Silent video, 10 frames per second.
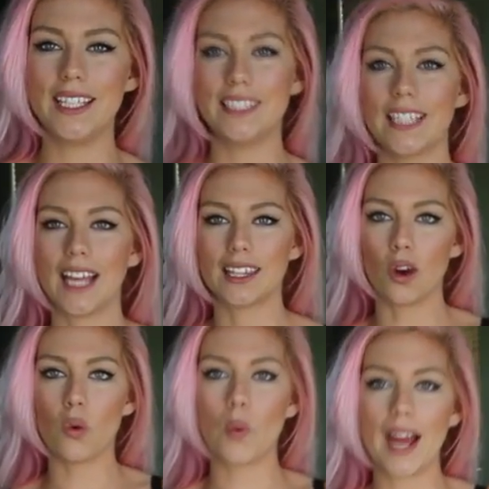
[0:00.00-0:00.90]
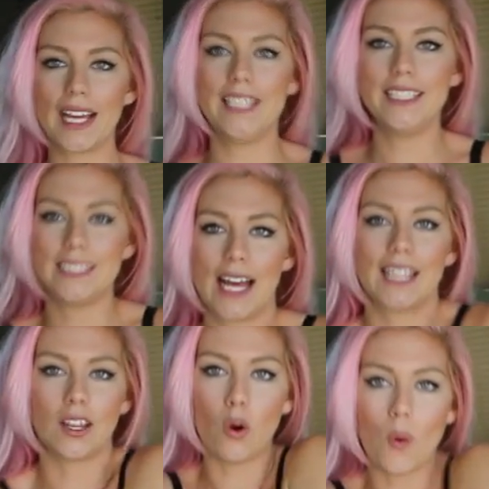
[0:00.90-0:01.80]
ease. I don't want ease.
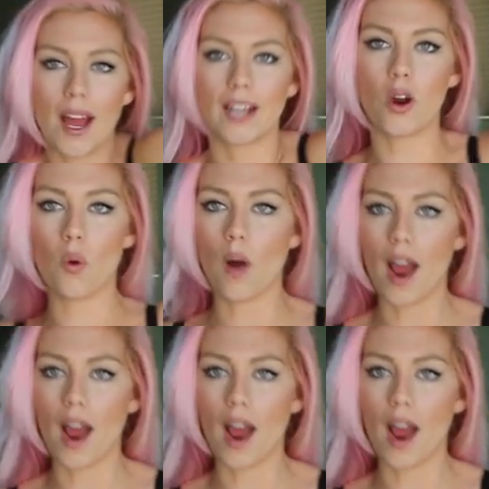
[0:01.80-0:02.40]
I don't, I don't.